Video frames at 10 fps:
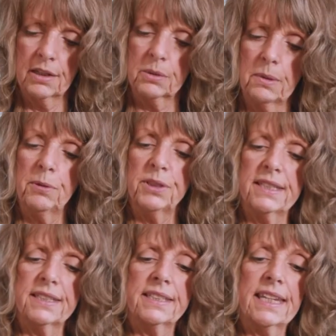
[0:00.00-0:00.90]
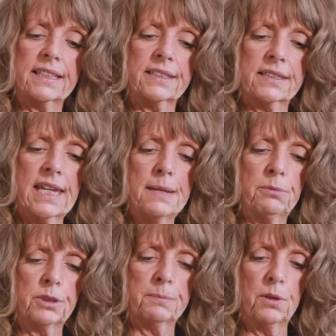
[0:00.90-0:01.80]
So we put in 6
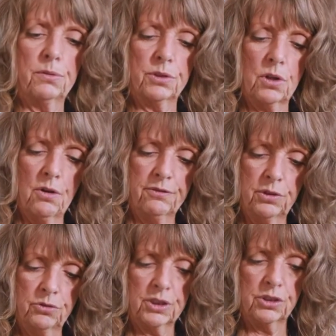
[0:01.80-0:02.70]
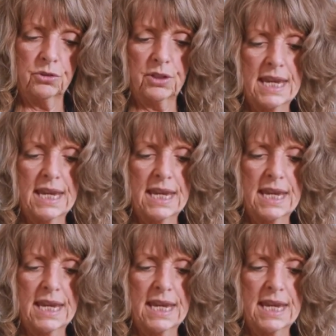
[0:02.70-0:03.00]
tablespoons of nutritional